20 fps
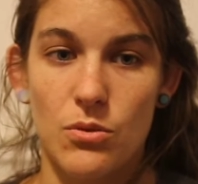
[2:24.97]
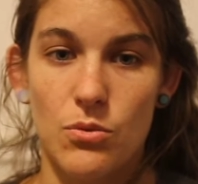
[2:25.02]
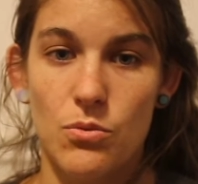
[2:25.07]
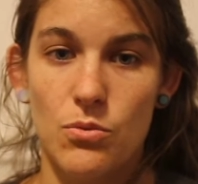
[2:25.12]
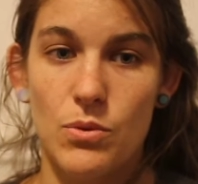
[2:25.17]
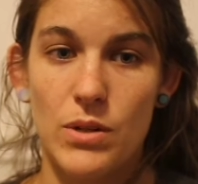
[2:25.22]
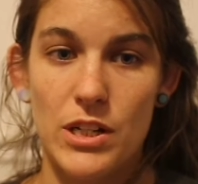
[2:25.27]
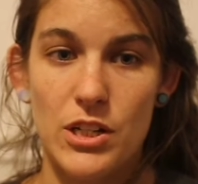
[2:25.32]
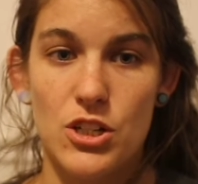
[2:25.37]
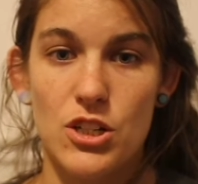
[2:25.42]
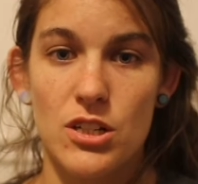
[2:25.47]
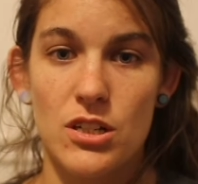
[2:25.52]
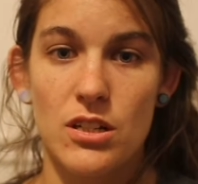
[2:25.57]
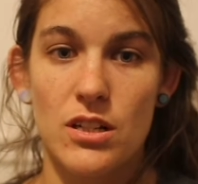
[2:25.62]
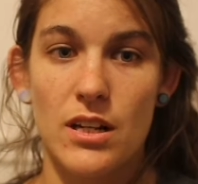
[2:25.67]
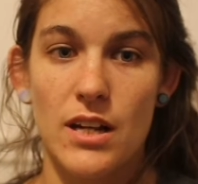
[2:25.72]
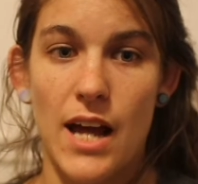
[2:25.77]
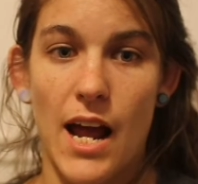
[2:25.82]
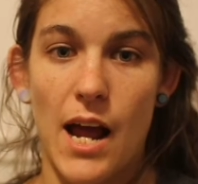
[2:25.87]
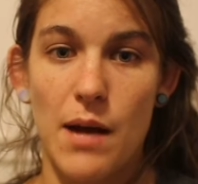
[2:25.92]
which
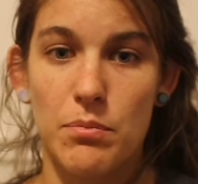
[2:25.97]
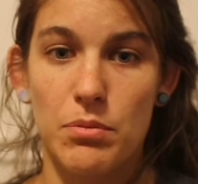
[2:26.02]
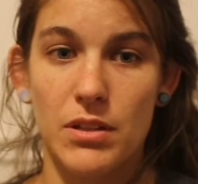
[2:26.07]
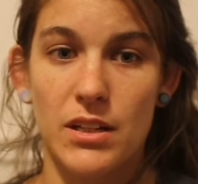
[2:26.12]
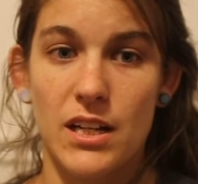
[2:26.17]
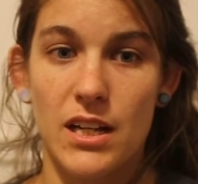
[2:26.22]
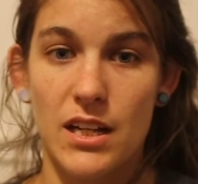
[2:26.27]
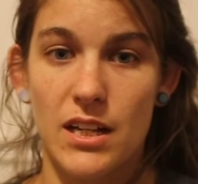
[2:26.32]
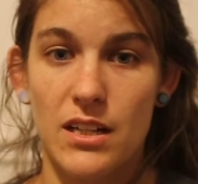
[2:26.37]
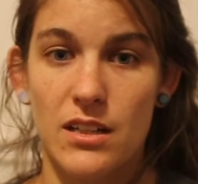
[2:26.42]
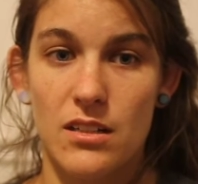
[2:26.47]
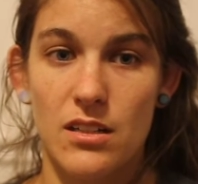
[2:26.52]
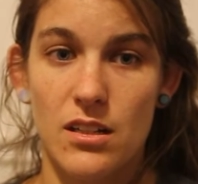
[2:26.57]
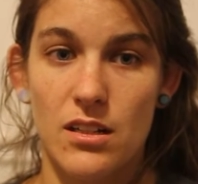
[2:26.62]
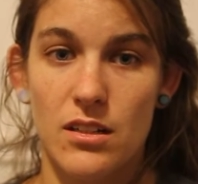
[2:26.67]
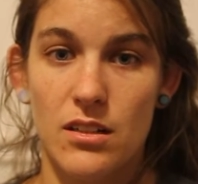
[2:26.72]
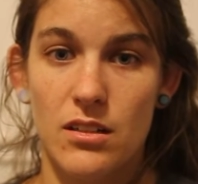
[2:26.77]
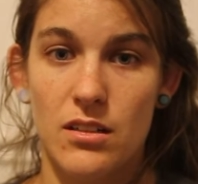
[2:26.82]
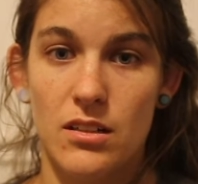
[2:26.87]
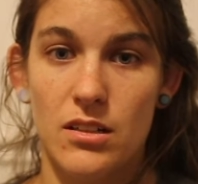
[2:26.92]
applicant
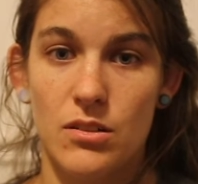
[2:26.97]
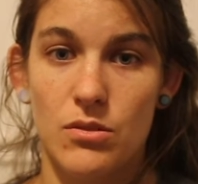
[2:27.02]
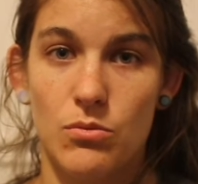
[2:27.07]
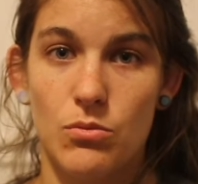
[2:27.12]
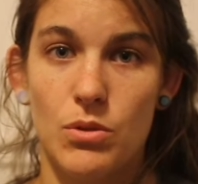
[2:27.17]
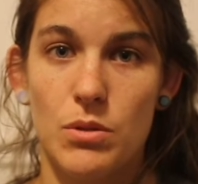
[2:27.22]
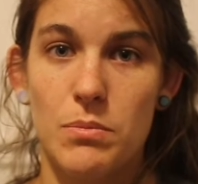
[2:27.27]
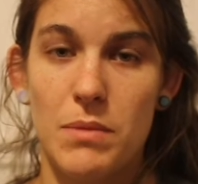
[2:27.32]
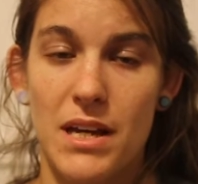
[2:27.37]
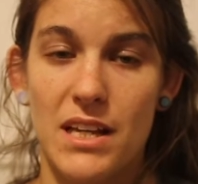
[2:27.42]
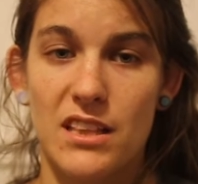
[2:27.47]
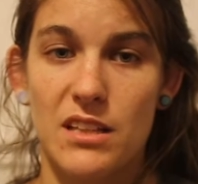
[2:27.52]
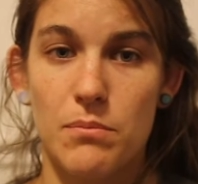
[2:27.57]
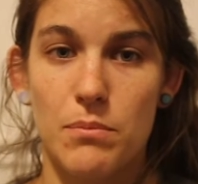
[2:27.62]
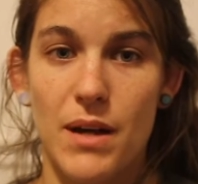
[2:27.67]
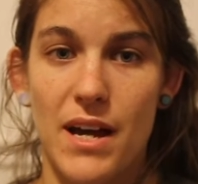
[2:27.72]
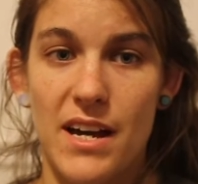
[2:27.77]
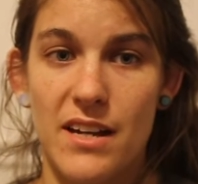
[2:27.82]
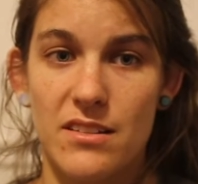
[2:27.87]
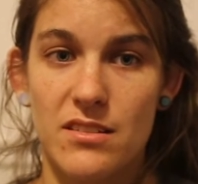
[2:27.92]
would make the
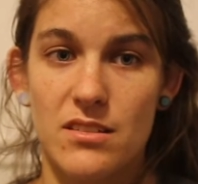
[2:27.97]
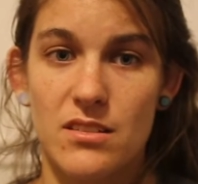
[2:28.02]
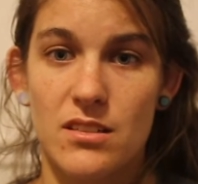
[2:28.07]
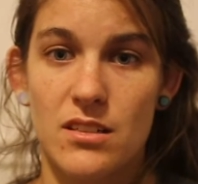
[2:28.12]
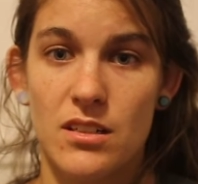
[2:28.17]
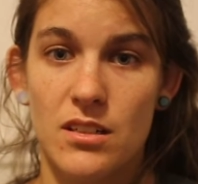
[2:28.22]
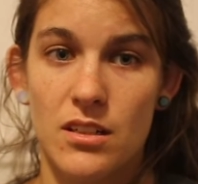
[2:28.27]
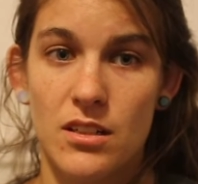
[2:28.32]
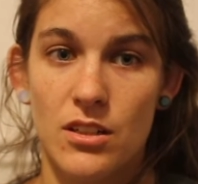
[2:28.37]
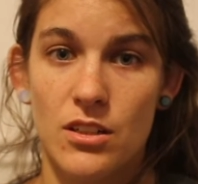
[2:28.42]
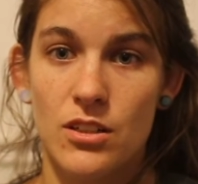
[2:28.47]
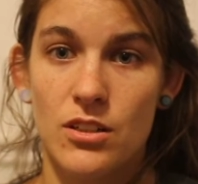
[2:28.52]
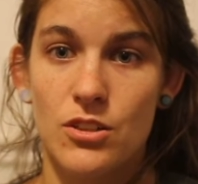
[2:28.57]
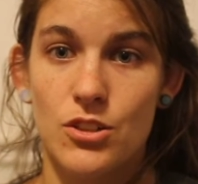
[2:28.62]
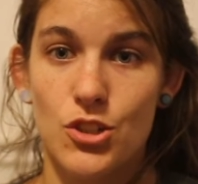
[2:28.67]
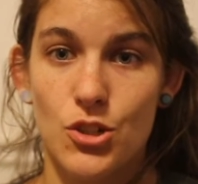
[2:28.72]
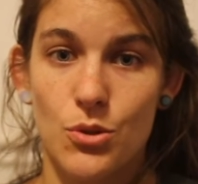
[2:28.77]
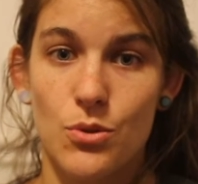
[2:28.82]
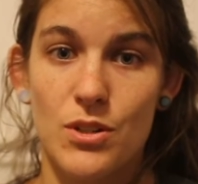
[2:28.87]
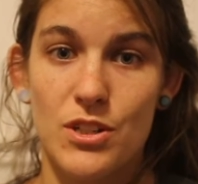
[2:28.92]
best
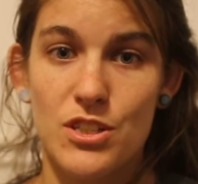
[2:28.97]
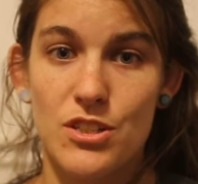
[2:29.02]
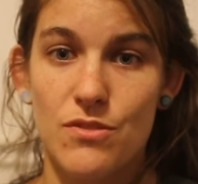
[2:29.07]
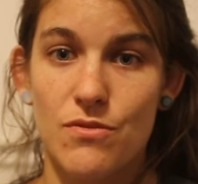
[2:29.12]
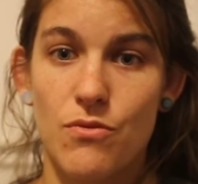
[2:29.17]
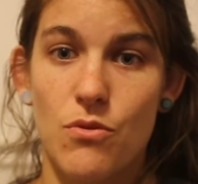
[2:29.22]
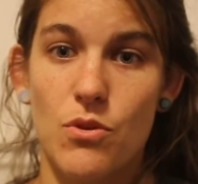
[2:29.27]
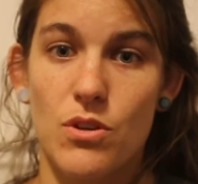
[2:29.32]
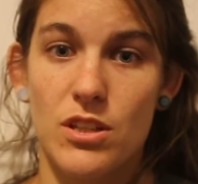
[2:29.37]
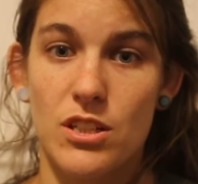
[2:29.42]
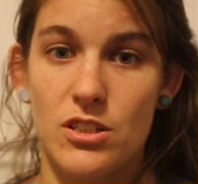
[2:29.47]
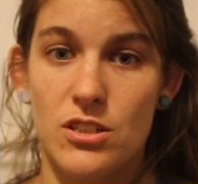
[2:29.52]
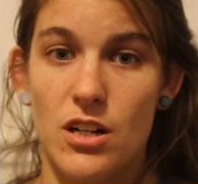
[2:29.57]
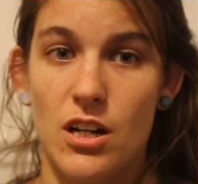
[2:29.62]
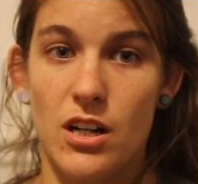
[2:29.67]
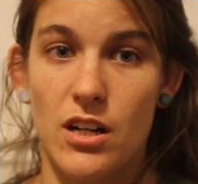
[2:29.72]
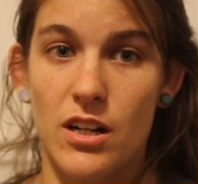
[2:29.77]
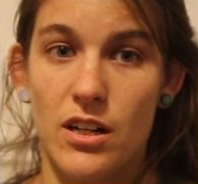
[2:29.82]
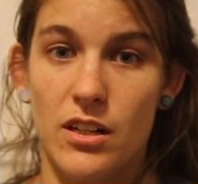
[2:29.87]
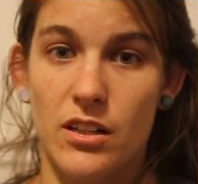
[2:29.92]
choice for the
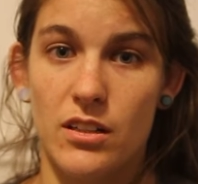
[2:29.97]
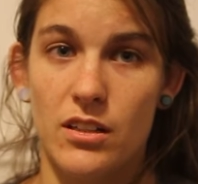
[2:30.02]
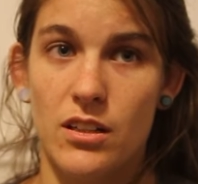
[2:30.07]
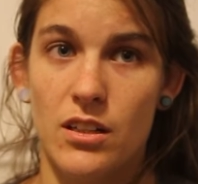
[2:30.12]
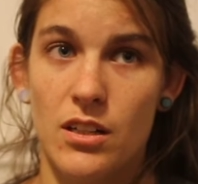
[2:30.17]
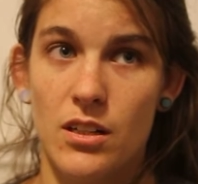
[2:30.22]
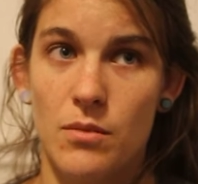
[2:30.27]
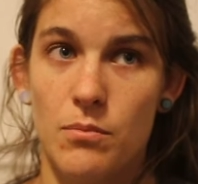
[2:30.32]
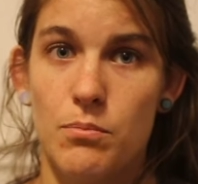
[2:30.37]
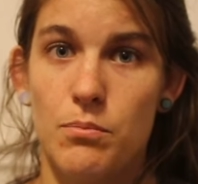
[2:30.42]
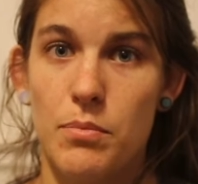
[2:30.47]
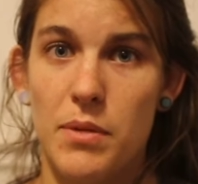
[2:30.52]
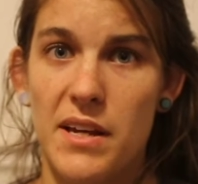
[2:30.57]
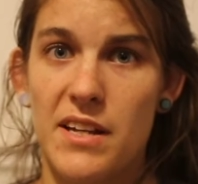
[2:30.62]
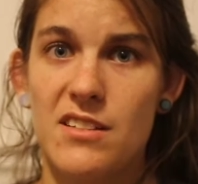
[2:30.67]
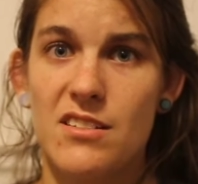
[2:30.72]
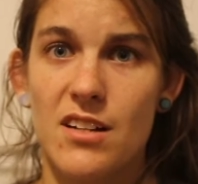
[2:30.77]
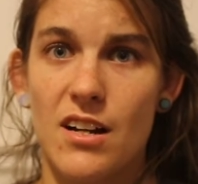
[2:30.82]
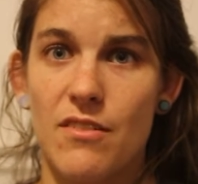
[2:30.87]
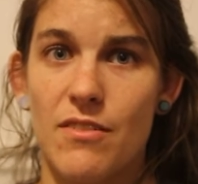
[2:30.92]
dog
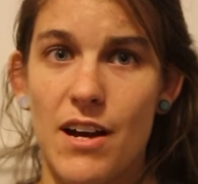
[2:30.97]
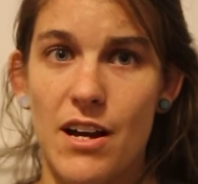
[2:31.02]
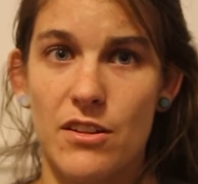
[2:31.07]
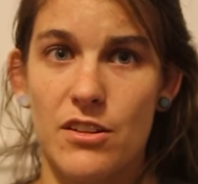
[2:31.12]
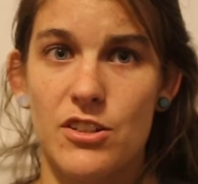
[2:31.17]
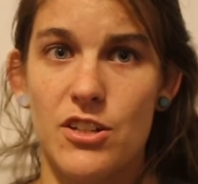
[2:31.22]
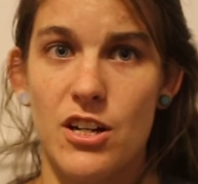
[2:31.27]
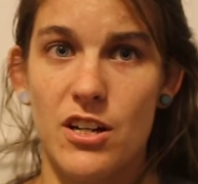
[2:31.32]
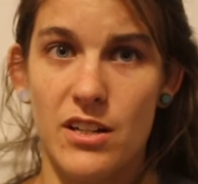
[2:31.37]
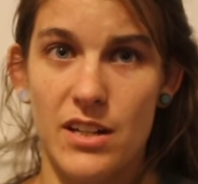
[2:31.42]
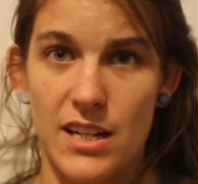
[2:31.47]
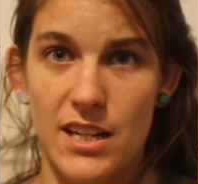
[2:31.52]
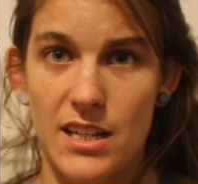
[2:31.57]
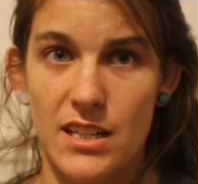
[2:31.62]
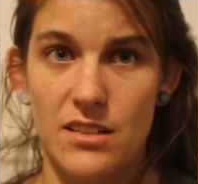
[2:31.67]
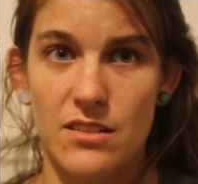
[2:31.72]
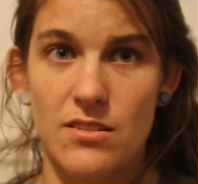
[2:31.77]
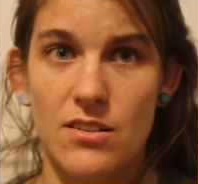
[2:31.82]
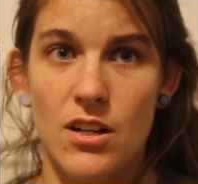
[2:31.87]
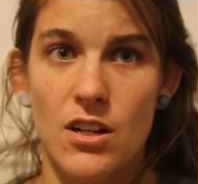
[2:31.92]
based off how the dog
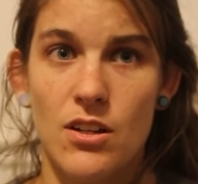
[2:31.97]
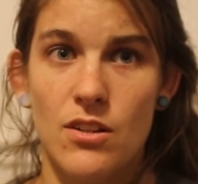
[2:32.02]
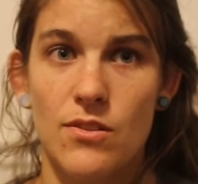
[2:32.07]
is.